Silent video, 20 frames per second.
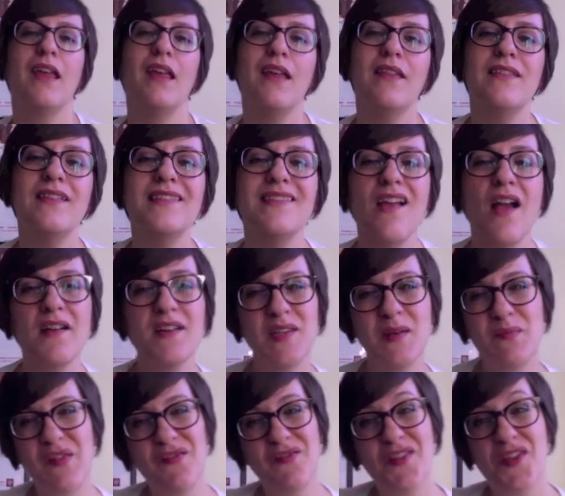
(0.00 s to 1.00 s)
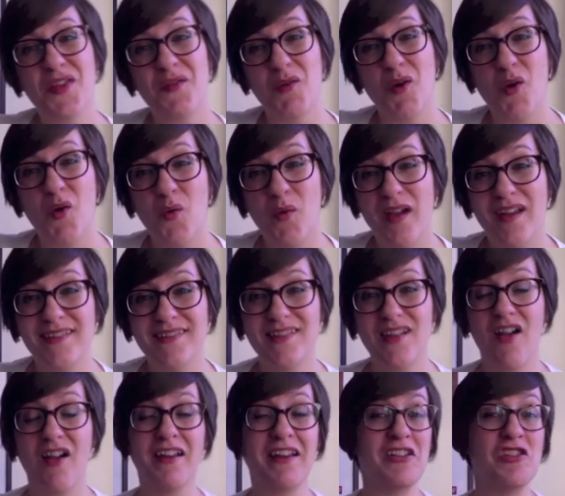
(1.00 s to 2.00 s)
This song is a bit of a throwaway
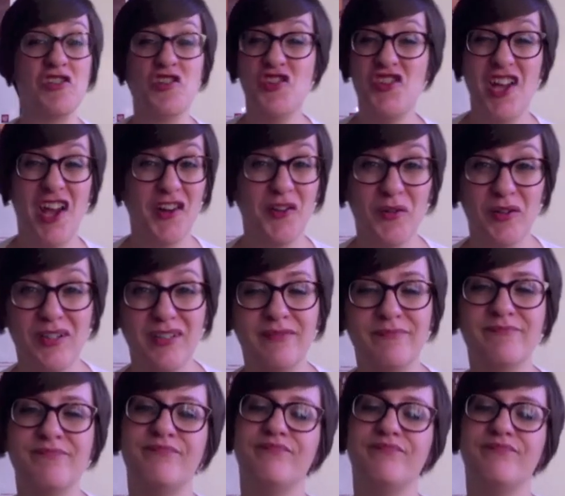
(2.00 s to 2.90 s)
song in general,